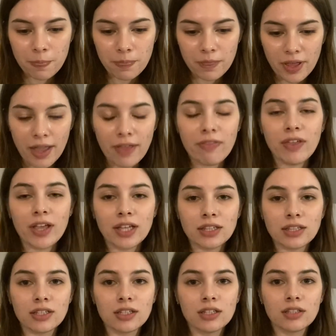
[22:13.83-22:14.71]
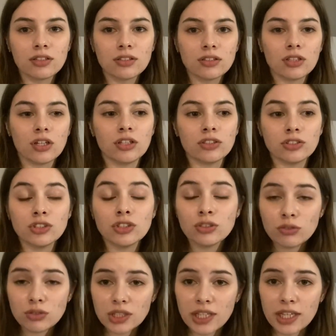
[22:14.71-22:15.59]
And then on
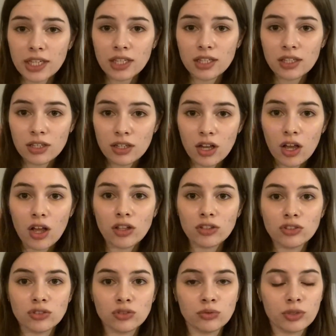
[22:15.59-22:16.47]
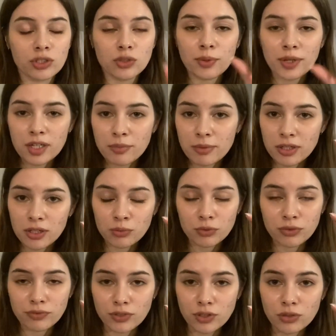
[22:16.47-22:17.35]
Tuesday, I'll do a 20-minute
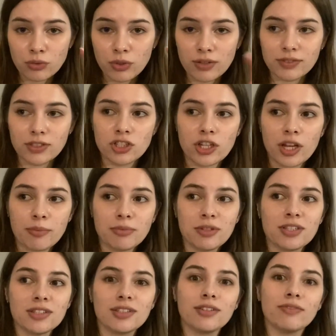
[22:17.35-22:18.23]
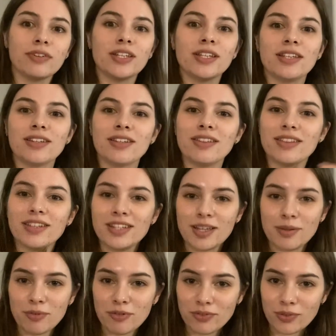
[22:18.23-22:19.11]
review of the Japanese stuff I did the
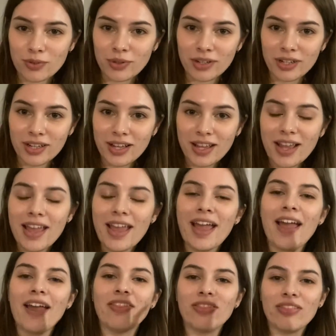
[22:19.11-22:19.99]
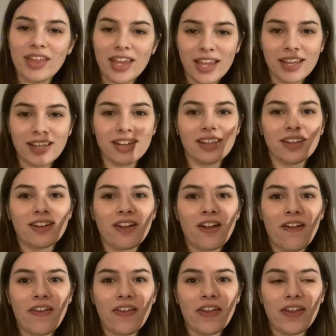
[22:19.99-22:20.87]
day before, and then
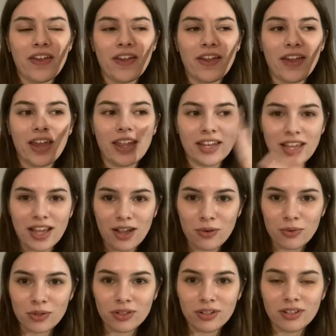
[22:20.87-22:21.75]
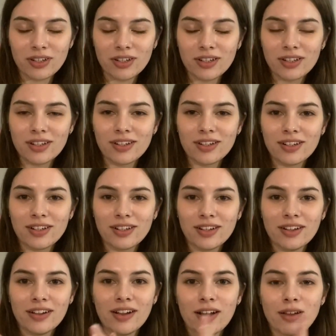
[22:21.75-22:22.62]
an hour
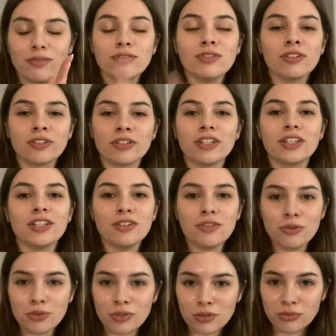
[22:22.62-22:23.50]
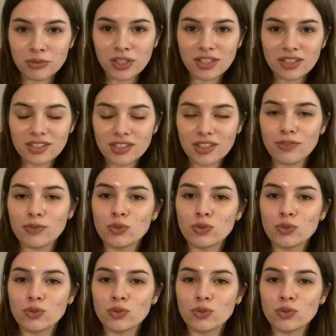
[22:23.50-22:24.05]
of learning new Korean stuff.